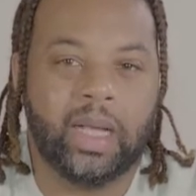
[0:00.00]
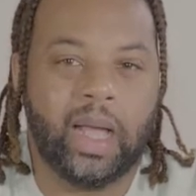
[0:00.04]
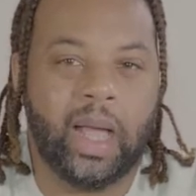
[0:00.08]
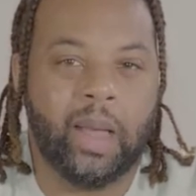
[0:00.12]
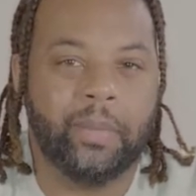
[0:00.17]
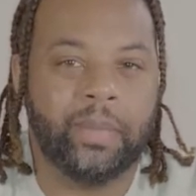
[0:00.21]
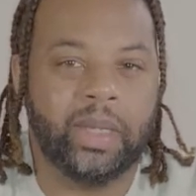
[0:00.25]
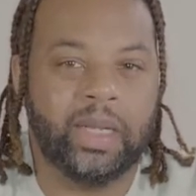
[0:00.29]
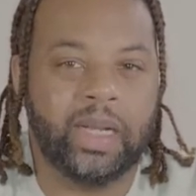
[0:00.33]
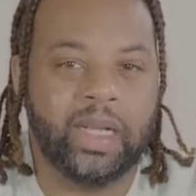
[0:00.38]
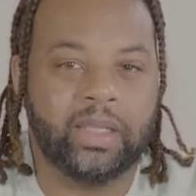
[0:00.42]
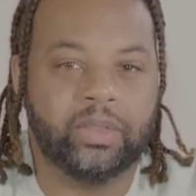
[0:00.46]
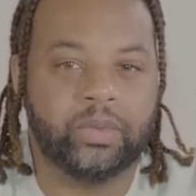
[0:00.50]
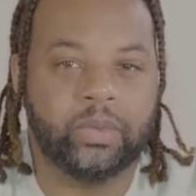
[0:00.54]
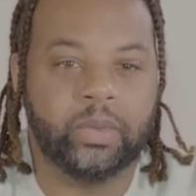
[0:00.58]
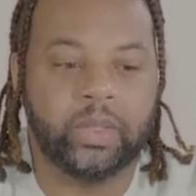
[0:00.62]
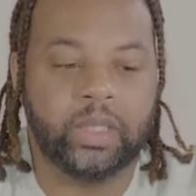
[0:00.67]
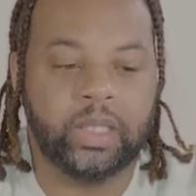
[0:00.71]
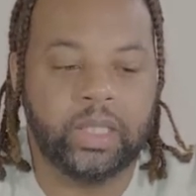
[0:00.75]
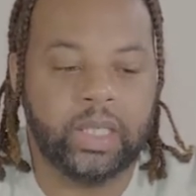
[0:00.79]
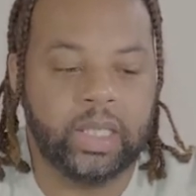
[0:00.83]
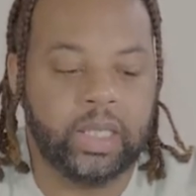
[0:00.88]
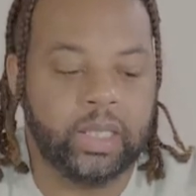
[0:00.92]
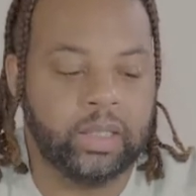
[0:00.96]
I mean, that's
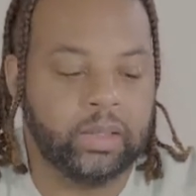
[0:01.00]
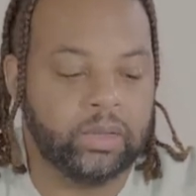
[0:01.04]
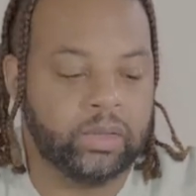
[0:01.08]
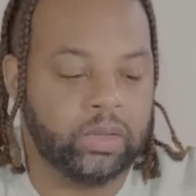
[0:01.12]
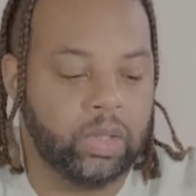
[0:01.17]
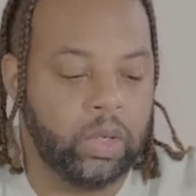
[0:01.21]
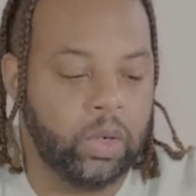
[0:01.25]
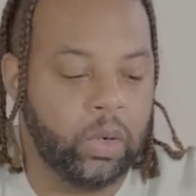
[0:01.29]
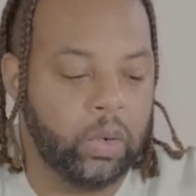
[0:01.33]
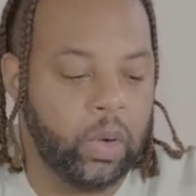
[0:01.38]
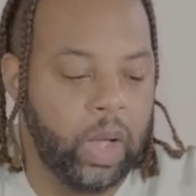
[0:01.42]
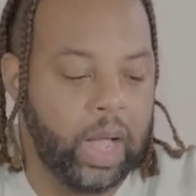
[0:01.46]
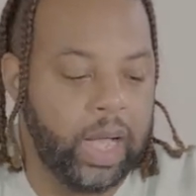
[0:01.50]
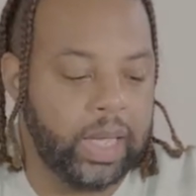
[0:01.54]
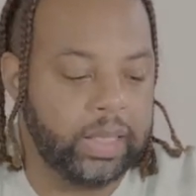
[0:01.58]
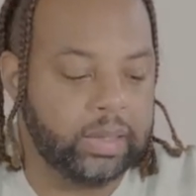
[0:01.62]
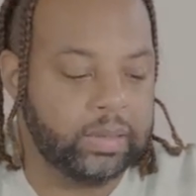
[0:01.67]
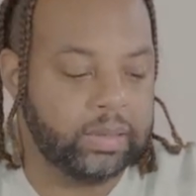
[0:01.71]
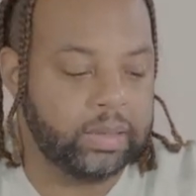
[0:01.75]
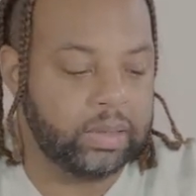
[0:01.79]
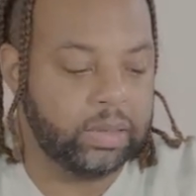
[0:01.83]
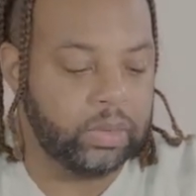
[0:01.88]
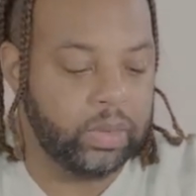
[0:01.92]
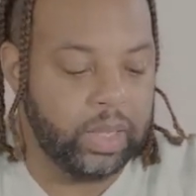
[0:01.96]
really it. So I
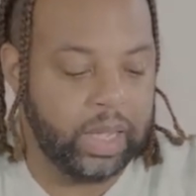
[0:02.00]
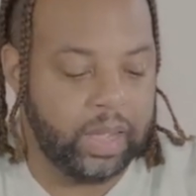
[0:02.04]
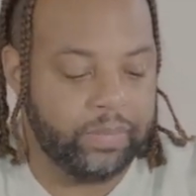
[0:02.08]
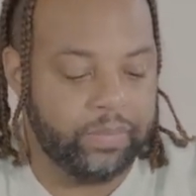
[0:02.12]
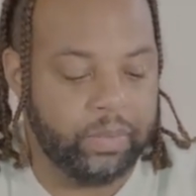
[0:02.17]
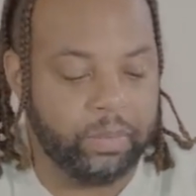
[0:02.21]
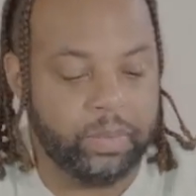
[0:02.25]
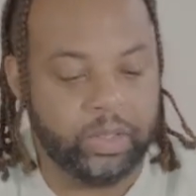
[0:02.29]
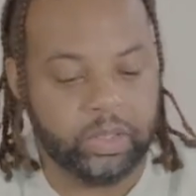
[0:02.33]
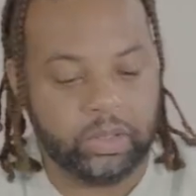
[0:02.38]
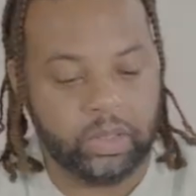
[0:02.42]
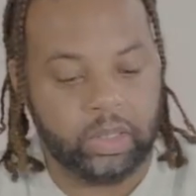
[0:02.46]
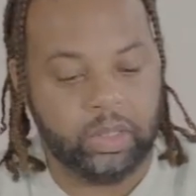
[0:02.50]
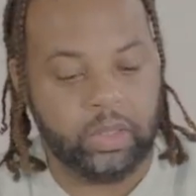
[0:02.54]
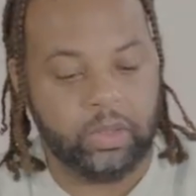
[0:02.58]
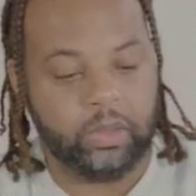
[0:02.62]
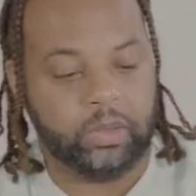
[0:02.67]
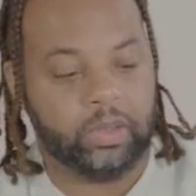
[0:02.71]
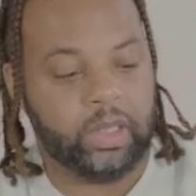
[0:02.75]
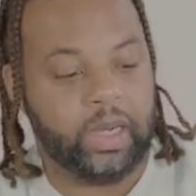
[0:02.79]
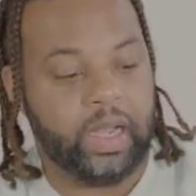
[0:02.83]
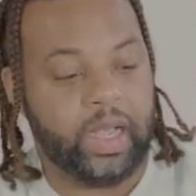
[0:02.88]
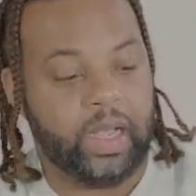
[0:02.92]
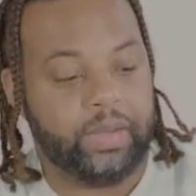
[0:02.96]
still have a bunch of
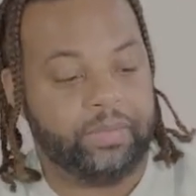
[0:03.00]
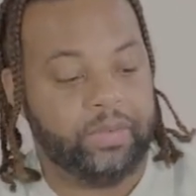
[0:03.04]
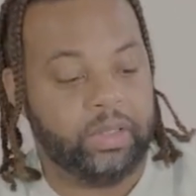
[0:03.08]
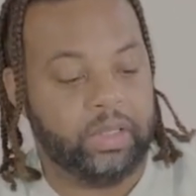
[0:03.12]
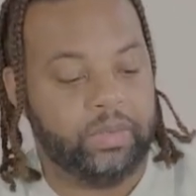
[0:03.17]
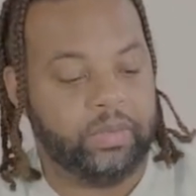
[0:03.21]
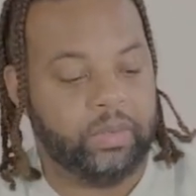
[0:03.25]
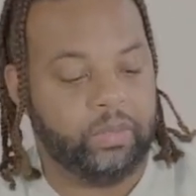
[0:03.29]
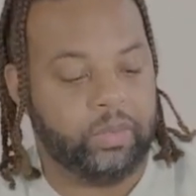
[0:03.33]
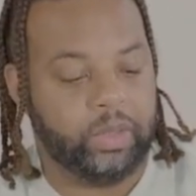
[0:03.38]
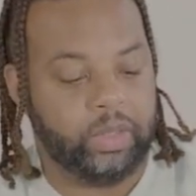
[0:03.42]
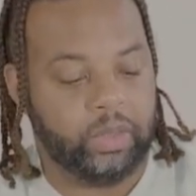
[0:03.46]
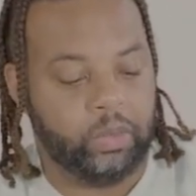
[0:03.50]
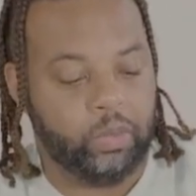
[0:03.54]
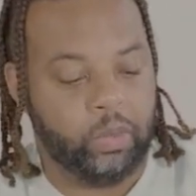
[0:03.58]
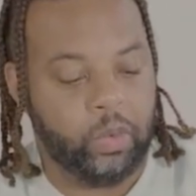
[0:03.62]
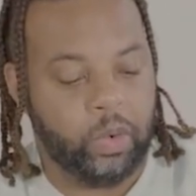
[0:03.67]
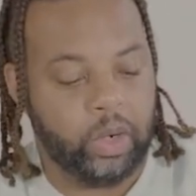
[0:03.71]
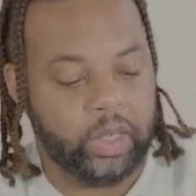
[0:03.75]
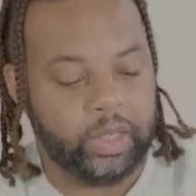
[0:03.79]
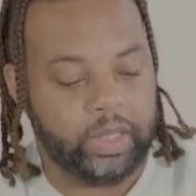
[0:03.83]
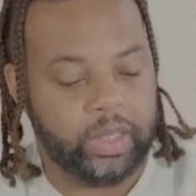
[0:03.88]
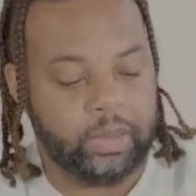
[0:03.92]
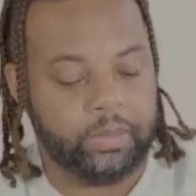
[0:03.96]
clothes that I haven't even really
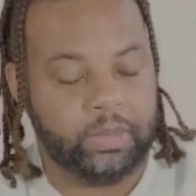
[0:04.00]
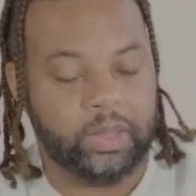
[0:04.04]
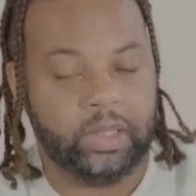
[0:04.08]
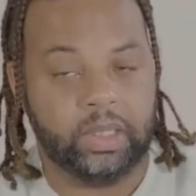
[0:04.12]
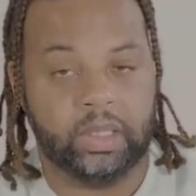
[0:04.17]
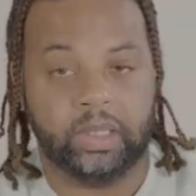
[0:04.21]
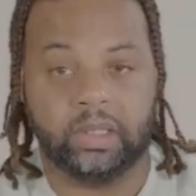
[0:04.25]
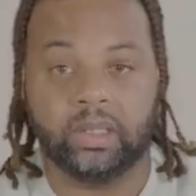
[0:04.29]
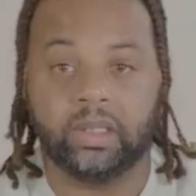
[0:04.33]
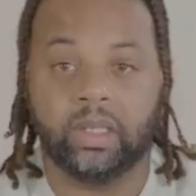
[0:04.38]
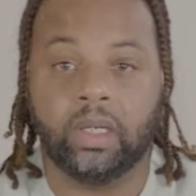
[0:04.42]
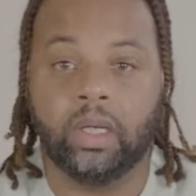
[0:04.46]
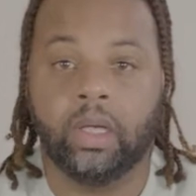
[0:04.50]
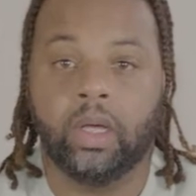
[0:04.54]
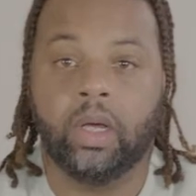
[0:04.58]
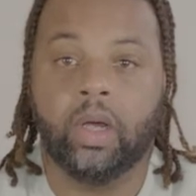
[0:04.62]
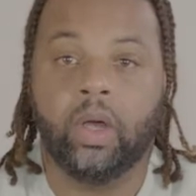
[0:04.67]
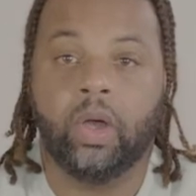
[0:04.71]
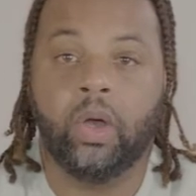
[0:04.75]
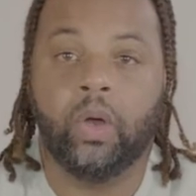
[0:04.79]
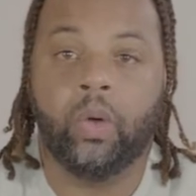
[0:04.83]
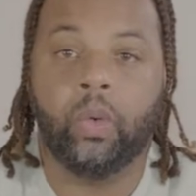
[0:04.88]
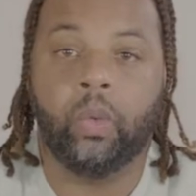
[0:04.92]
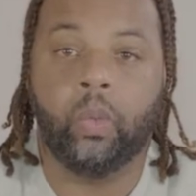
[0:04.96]
worn yet because
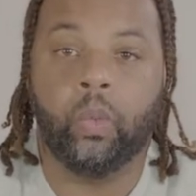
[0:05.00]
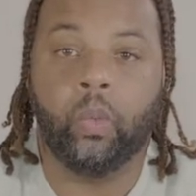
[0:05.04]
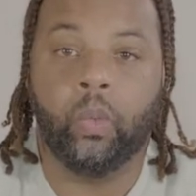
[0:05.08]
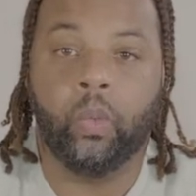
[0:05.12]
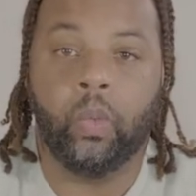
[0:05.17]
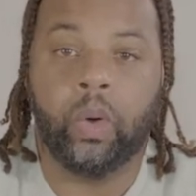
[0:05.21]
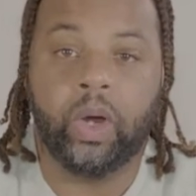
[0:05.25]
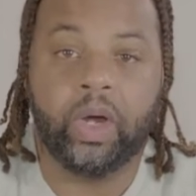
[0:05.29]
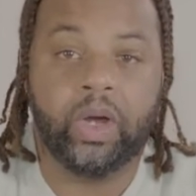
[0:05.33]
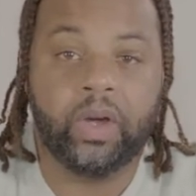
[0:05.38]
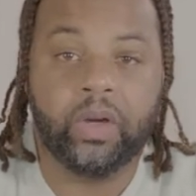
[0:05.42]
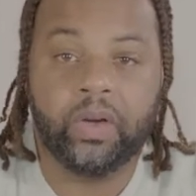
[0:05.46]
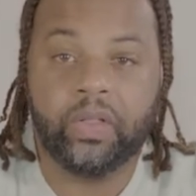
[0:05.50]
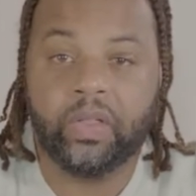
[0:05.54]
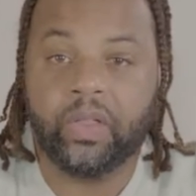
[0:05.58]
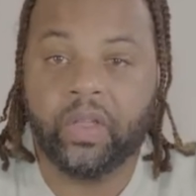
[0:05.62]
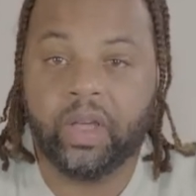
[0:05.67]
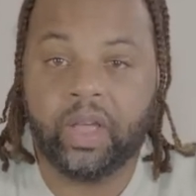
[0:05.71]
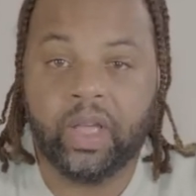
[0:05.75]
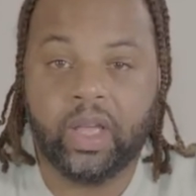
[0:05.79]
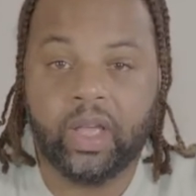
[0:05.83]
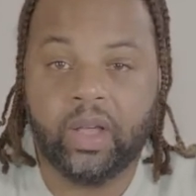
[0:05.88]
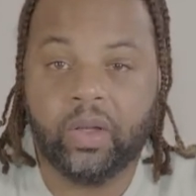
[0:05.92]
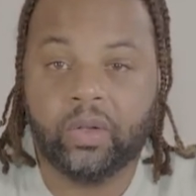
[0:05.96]
where
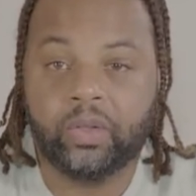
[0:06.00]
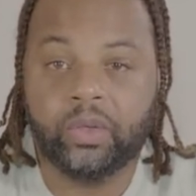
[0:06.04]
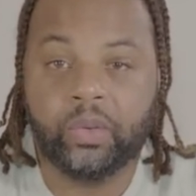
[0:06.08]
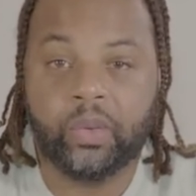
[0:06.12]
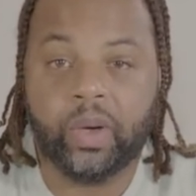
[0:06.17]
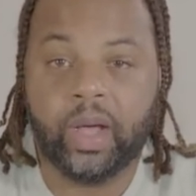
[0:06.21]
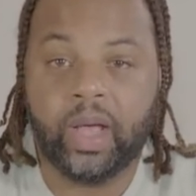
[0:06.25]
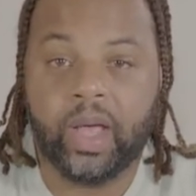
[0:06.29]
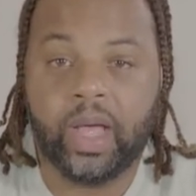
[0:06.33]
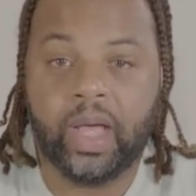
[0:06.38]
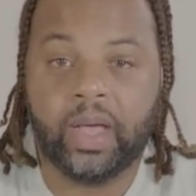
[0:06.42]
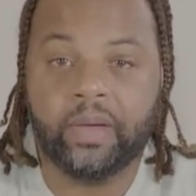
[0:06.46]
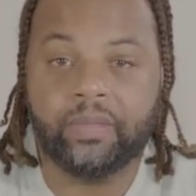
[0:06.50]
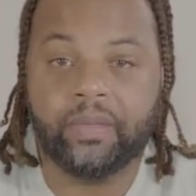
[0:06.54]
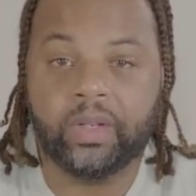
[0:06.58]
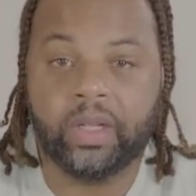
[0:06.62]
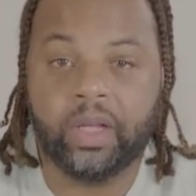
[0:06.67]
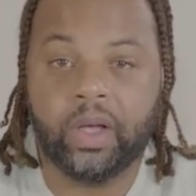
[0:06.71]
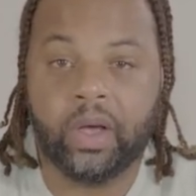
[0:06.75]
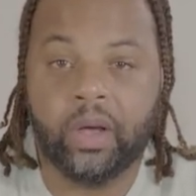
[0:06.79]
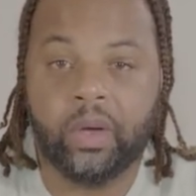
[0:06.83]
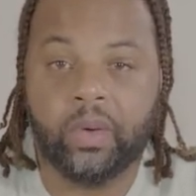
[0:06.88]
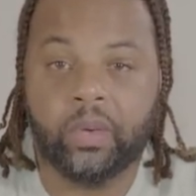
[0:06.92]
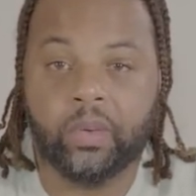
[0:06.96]
the hell do I have to
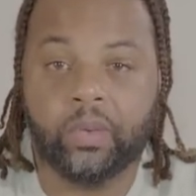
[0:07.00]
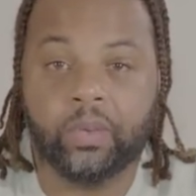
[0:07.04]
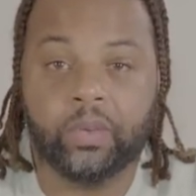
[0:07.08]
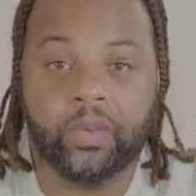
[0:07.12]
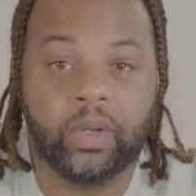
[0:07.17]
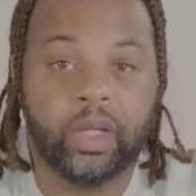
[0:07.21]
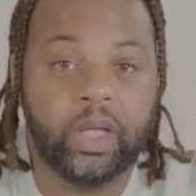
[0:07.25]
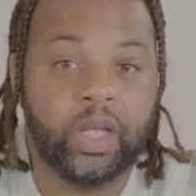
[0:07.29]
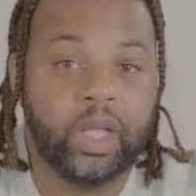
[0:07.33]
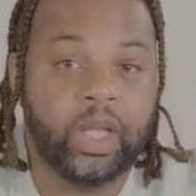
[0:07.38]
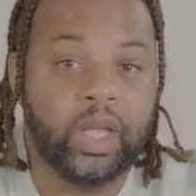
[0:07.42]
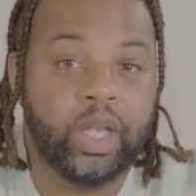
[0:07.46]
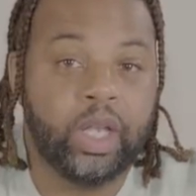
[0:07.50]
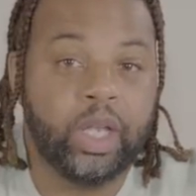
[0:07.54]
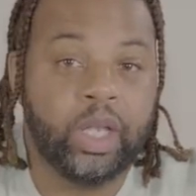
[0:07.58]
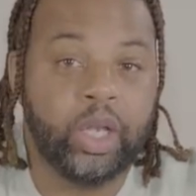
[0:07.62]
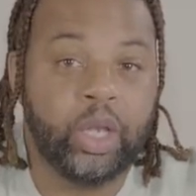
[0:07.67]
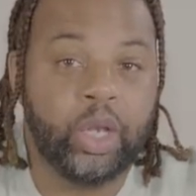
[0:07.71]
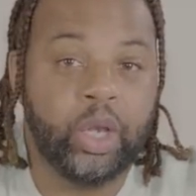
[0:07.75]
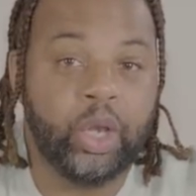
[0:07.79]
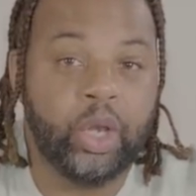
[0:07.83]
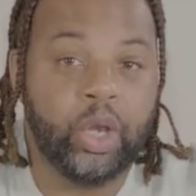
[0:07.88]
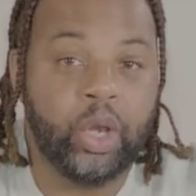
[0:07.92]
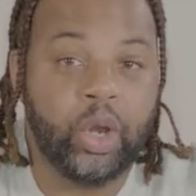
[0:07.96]
go?
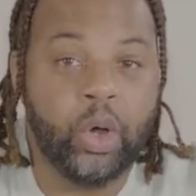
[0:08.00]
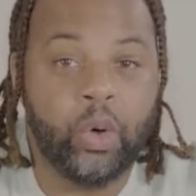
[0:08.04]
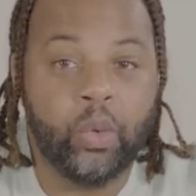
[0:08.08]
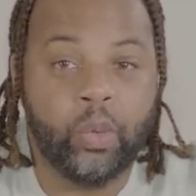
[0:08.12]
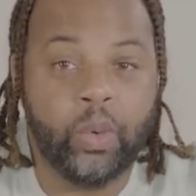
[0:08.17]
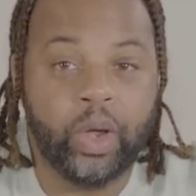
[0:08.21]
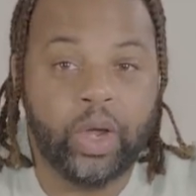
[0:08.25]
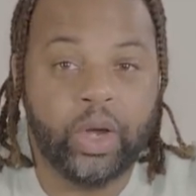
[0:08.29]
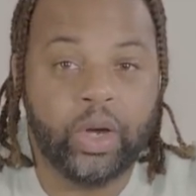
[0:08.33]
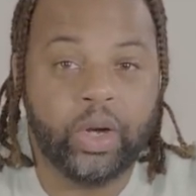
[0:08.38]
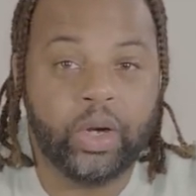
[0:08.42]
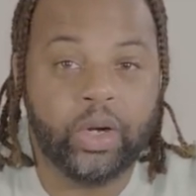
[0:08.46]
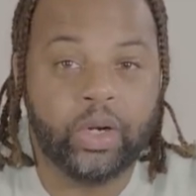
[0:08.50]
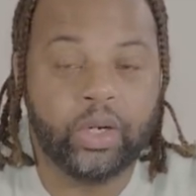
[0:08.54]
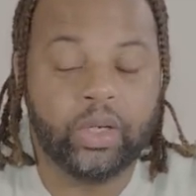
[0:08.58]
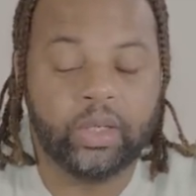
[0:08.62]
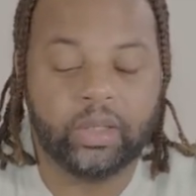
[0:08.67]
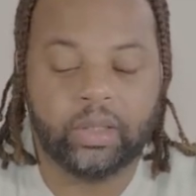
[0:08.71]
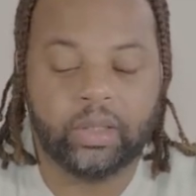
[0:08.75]
Nowhere.